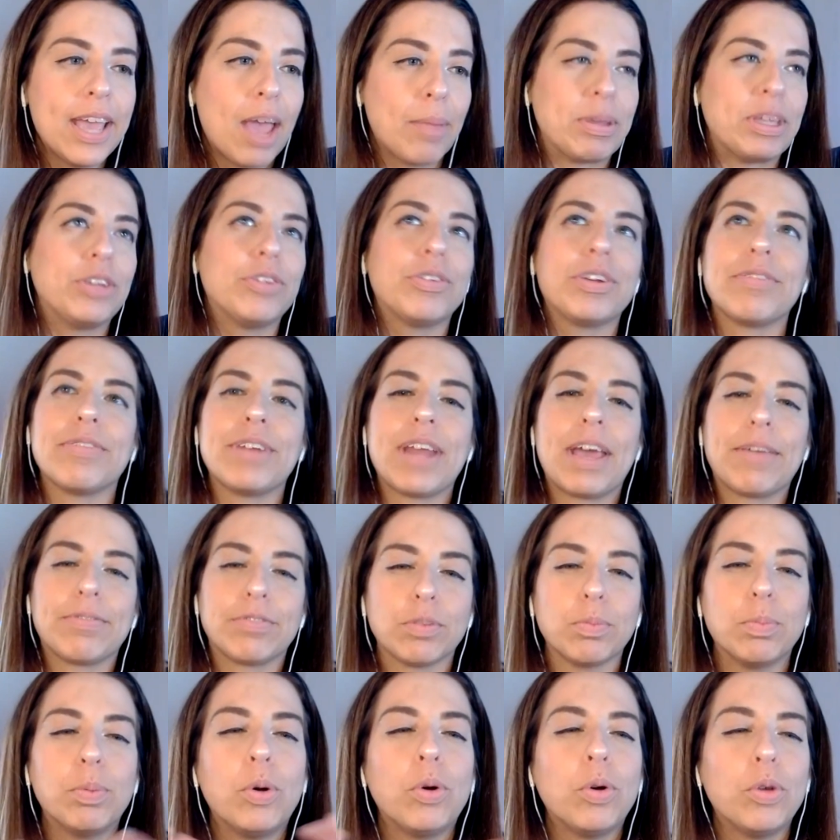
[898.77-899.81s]
mean you don't even have
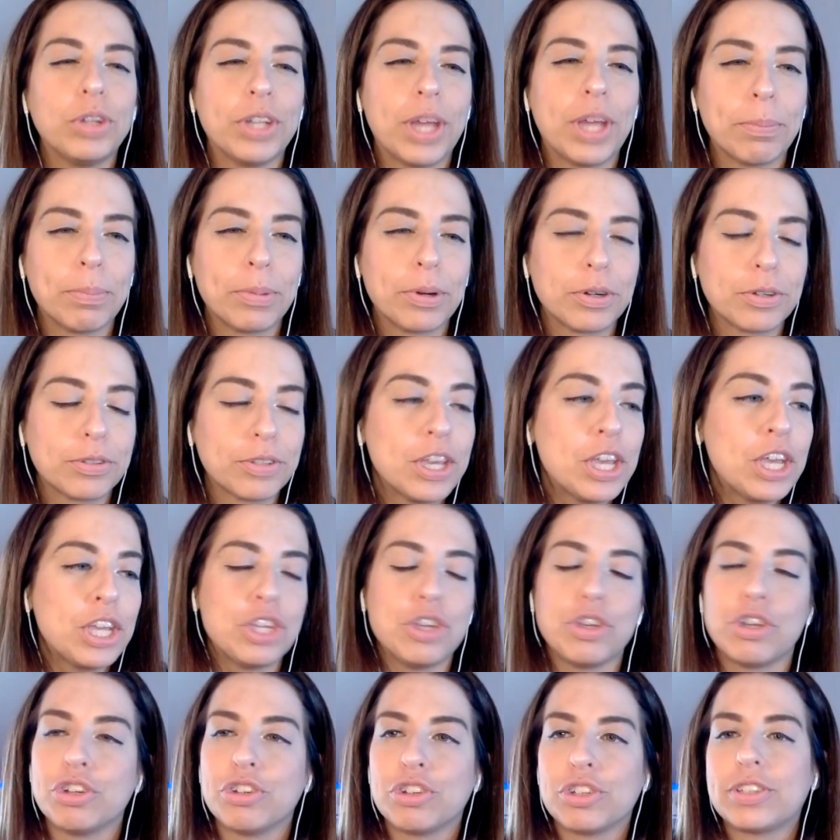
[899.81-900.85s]
to pull numbers.
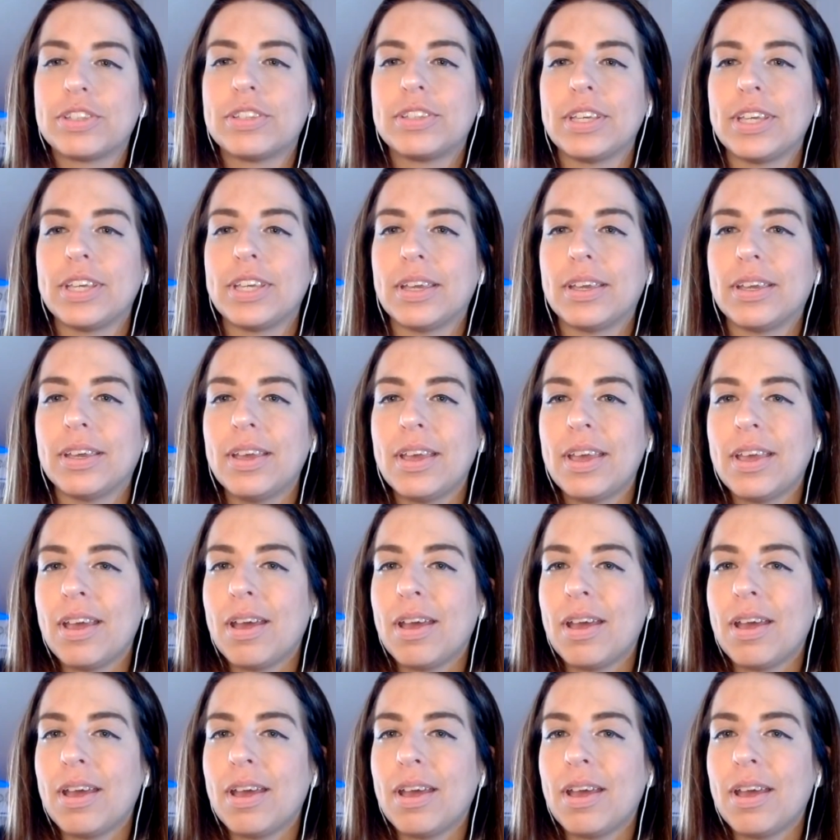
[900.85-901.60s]
You can just see